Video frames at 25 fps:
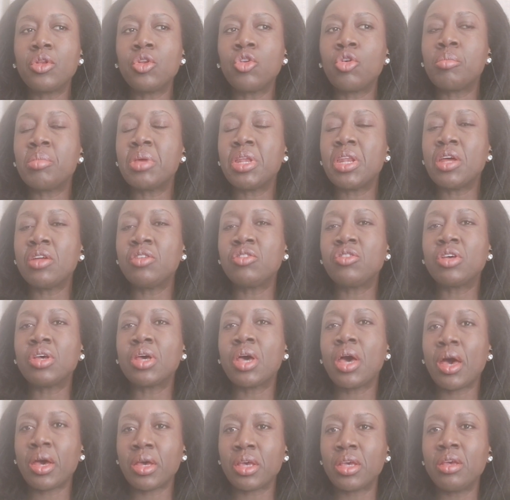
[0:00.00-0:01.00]

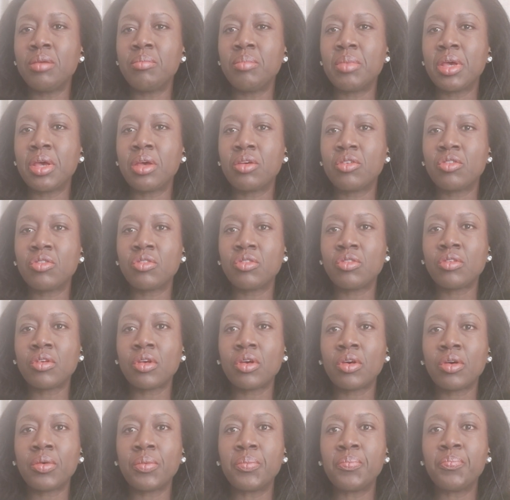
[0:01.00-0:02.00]
nominating Hakimi as
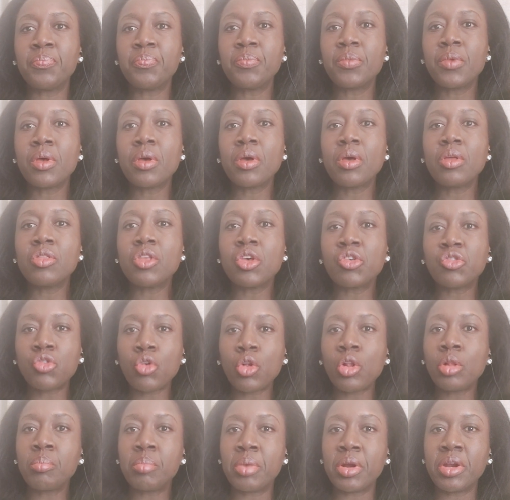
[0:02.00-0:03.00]
the
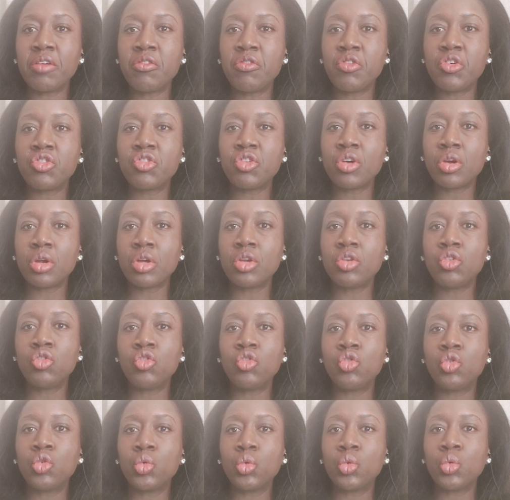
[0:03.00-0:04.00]
sole beneficiary
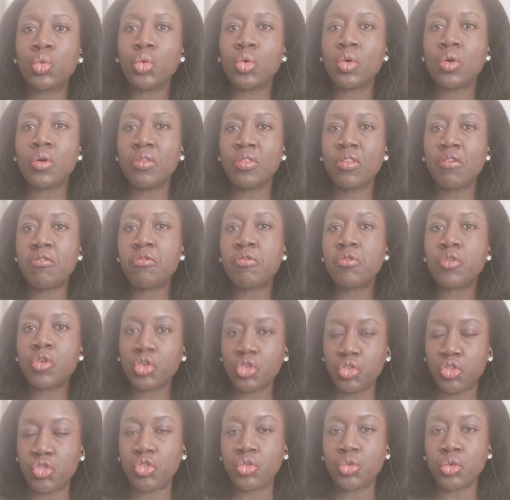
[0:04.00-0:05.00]
to the
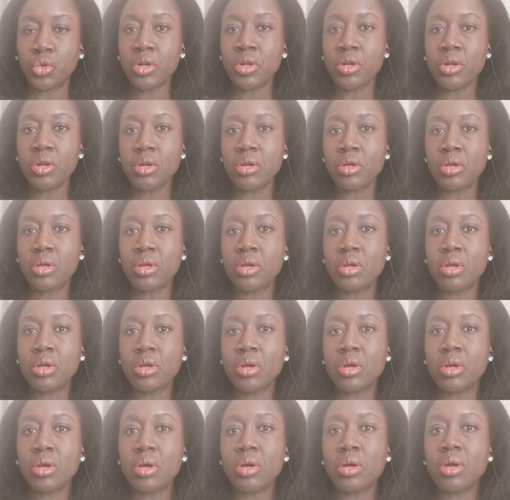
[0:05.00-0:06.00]
fortune,
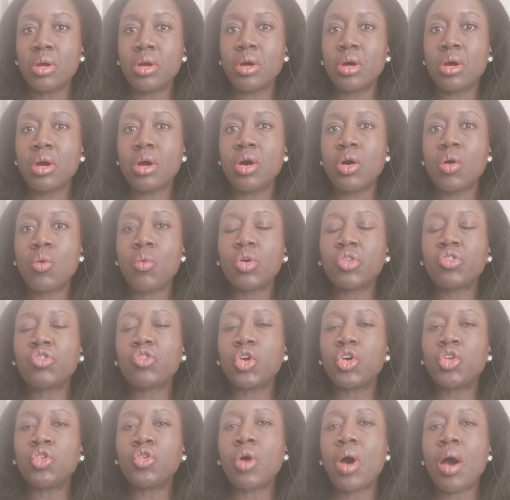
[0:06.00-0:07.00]
what's
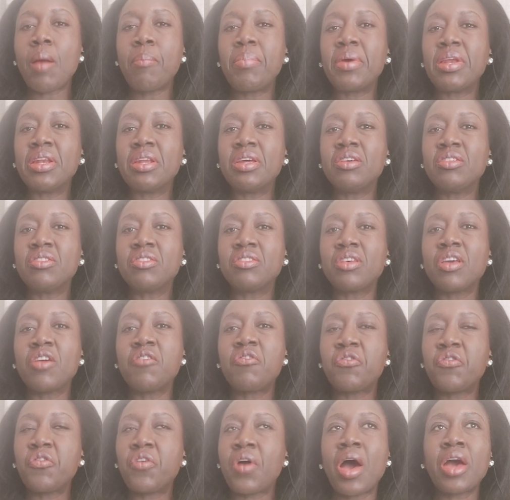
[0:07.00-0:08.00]
going to happen is,
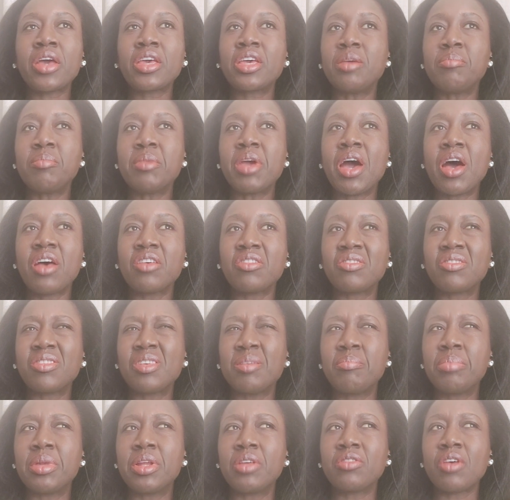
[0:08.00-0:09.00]
if Hakimi has
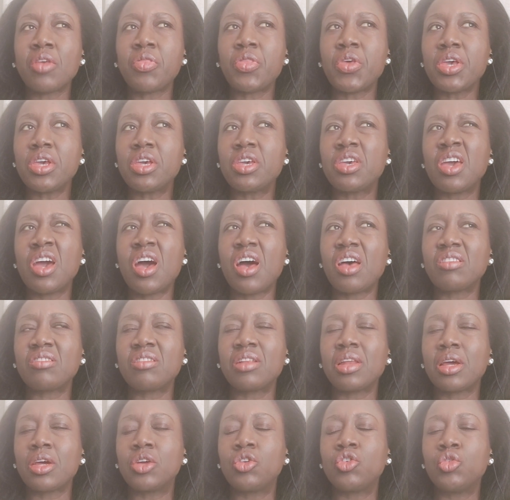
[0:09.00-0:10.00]
siblings, I think he
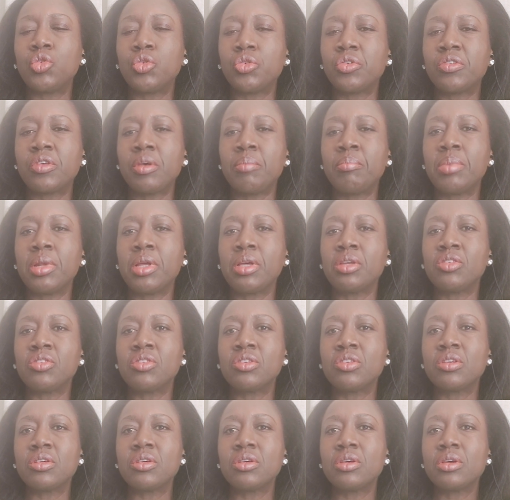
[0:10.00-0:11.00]
has like 2
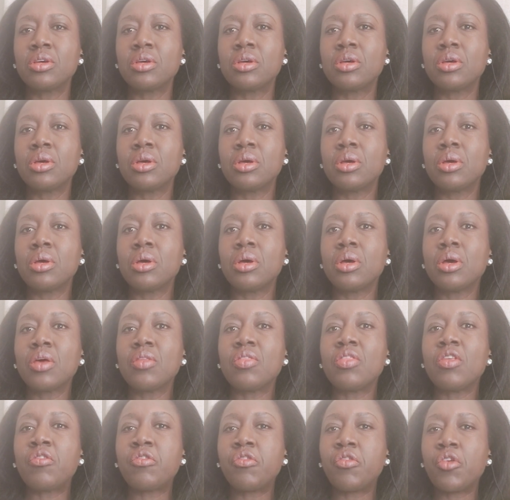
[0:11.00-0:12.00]
siblings,
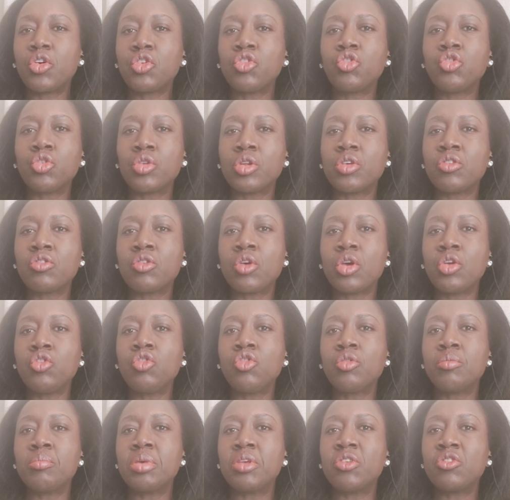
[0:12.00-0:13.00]
the fortune is going
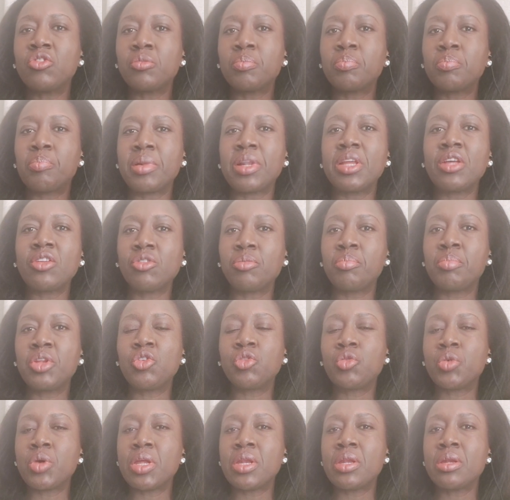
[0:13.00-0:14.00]
to be split
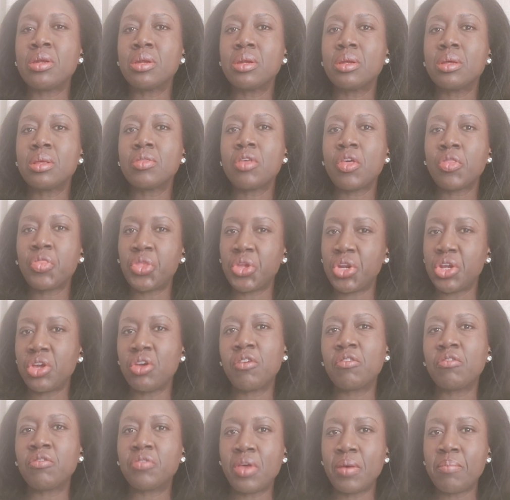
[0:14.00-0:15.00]
between the three
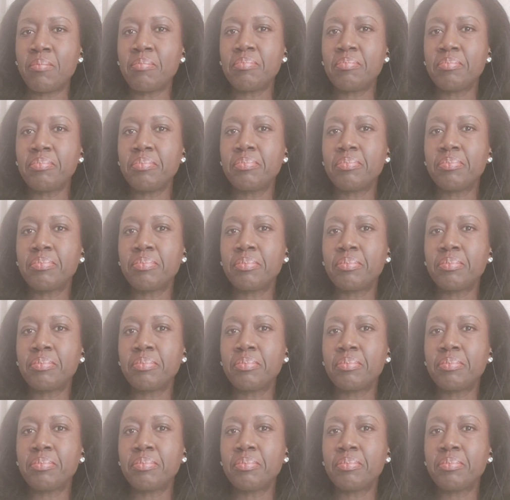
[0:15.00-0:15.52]
of them,